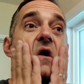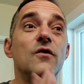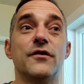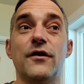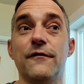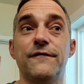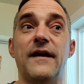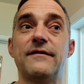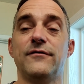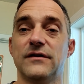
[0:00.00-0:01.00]
good old
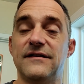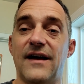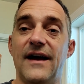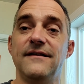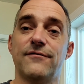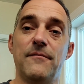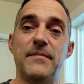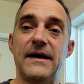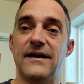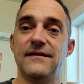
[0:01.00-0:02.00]
faithful designs from
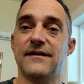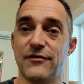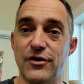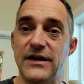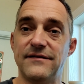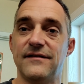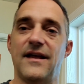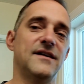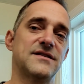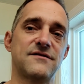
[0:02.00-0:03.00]
back in the 30s,
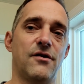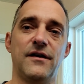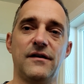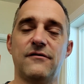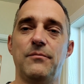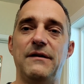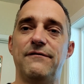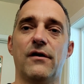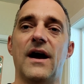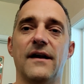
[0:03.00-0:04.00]
they're just going to be
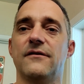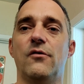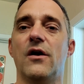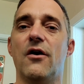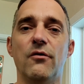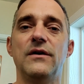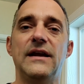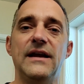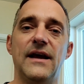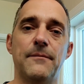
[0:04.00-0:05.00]
forgotten or
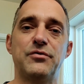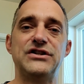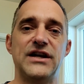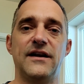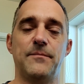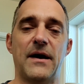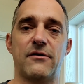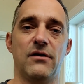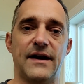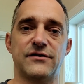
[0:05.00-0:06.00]
only appreciated by
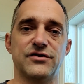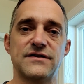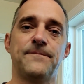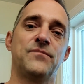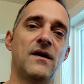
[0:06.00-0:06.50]
collectors.